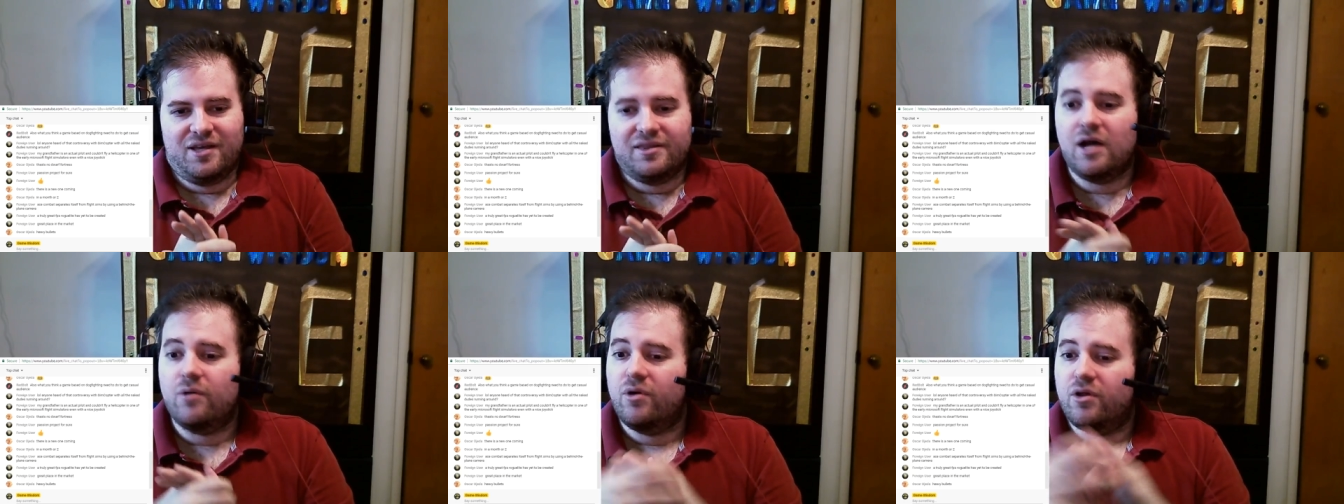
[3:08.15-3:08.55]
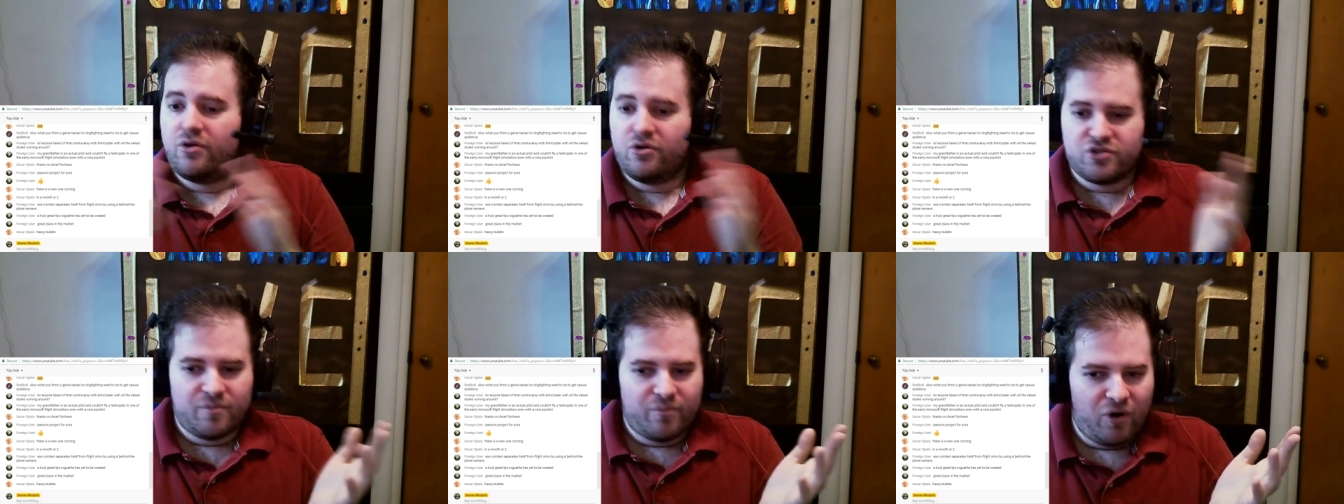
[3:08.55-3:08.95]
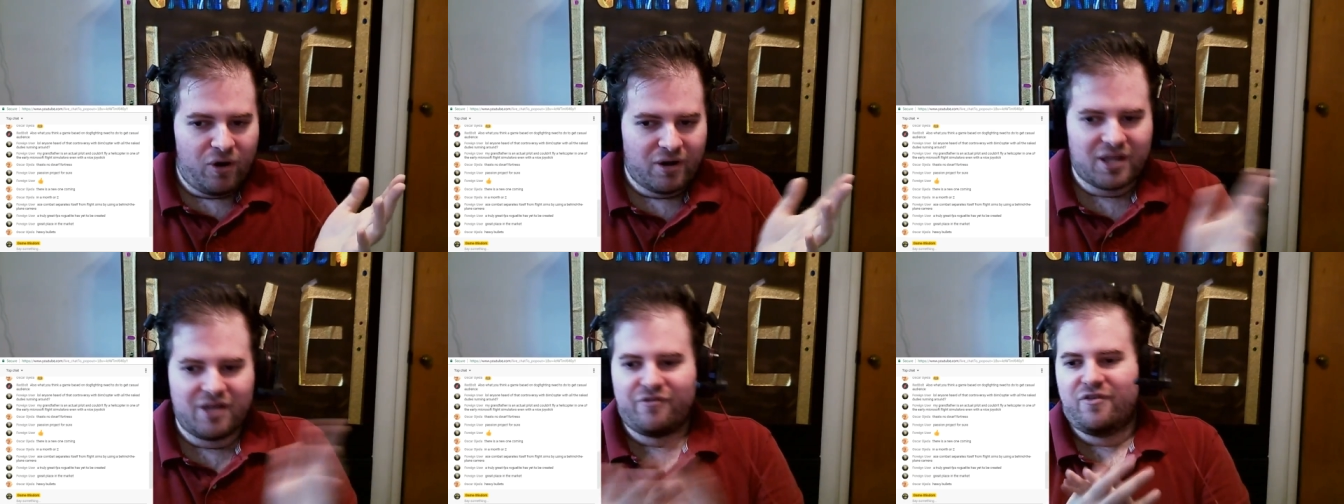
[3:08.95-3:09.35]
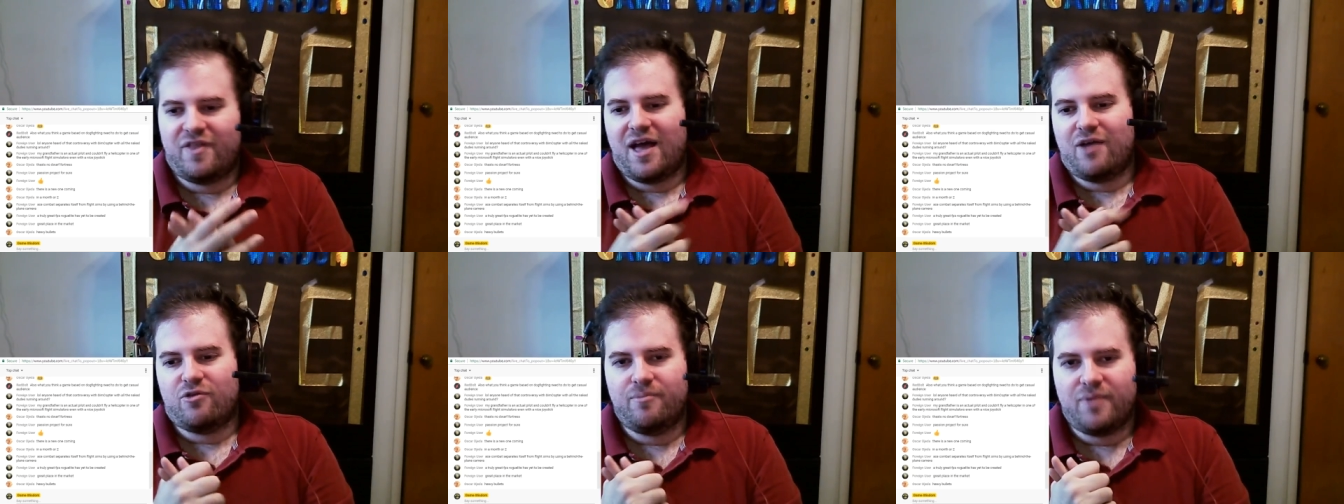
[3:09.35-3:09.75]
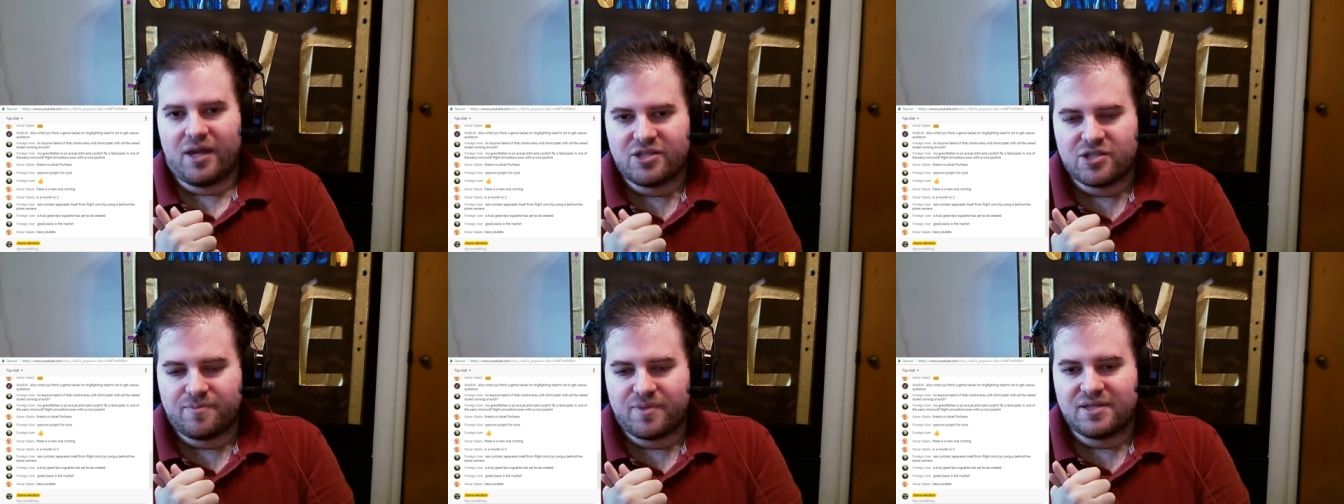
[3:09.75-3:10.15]
Now, whether there's a market for that
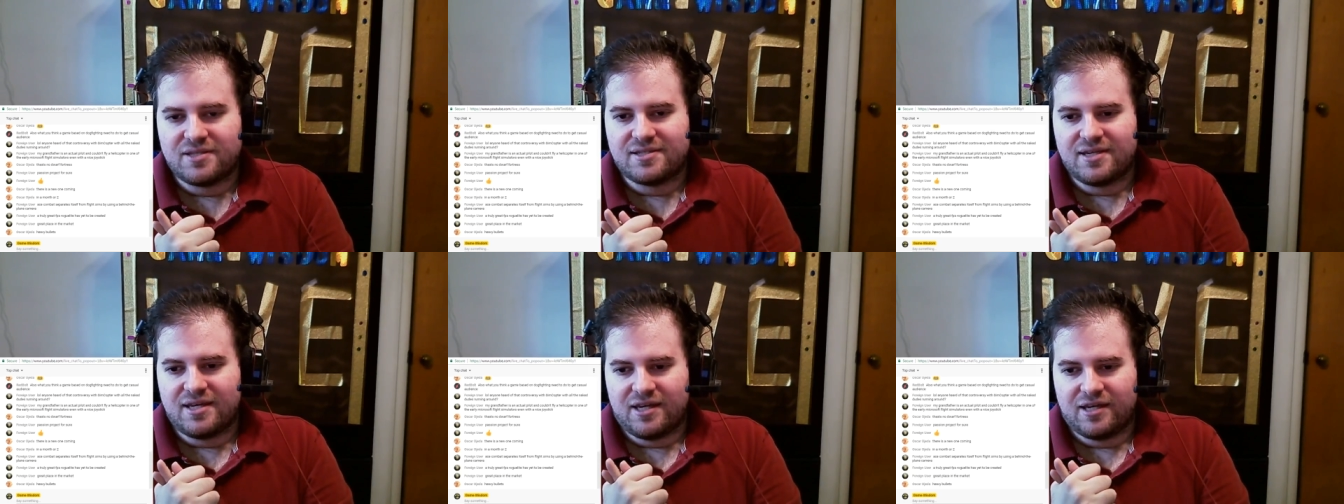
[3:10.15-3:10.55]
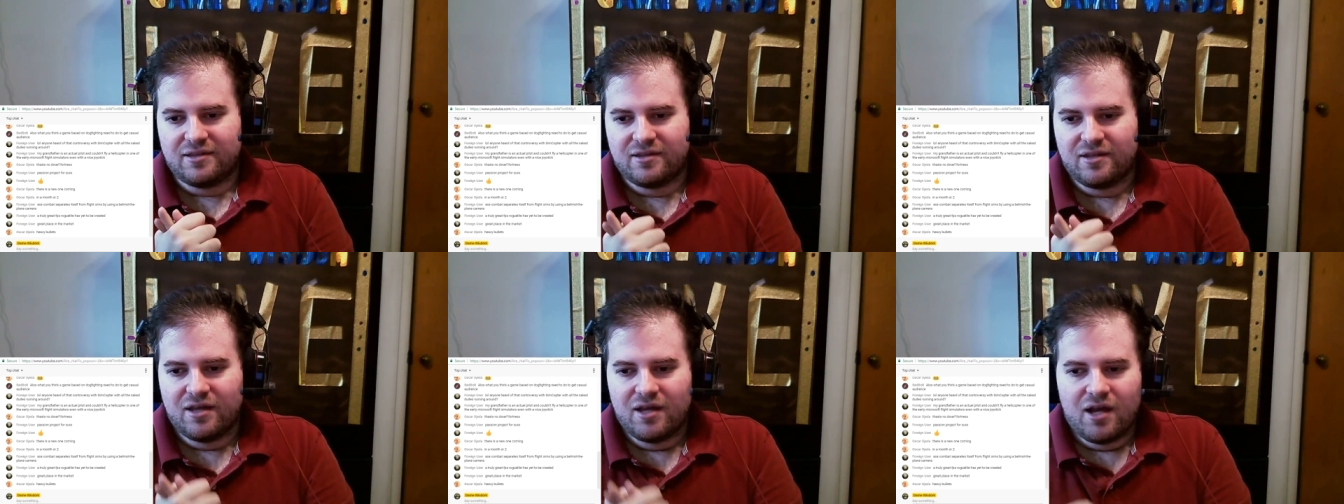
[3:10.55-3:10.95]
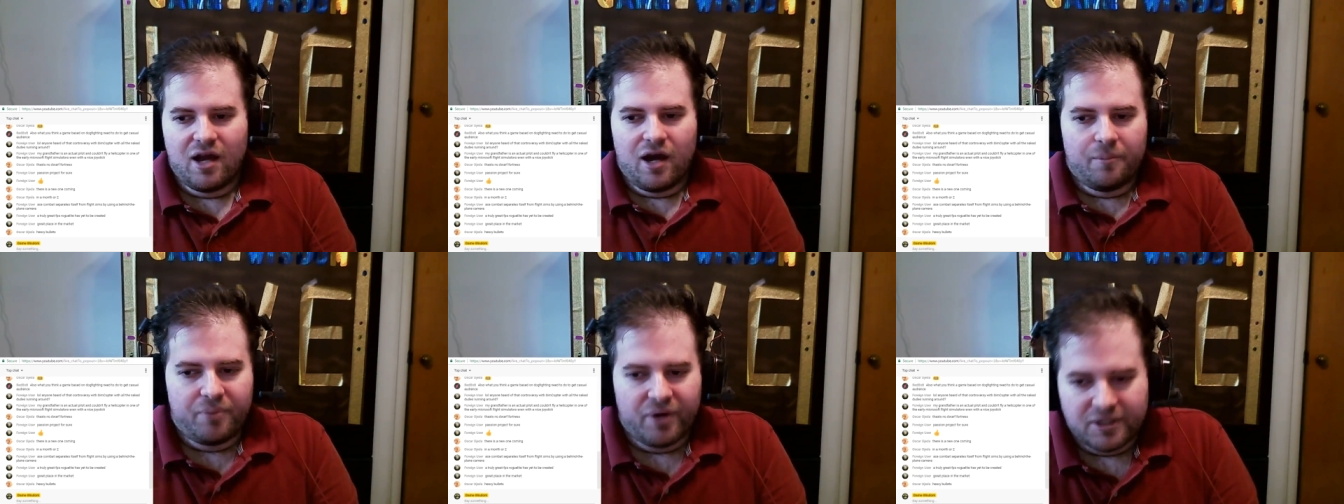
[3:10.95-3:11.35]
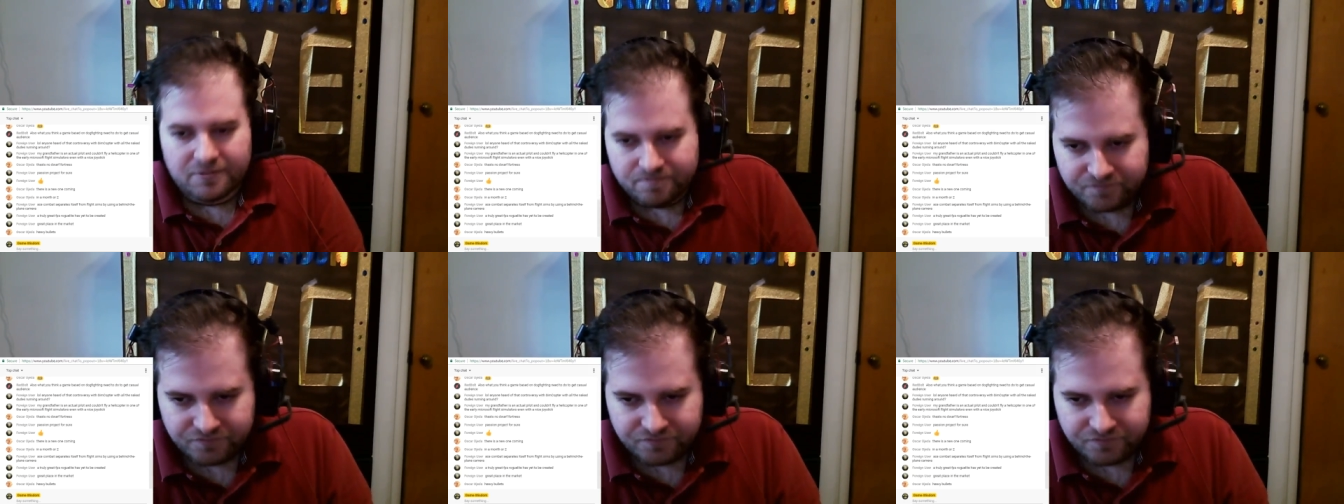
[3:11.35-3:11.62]
remains to be seen. But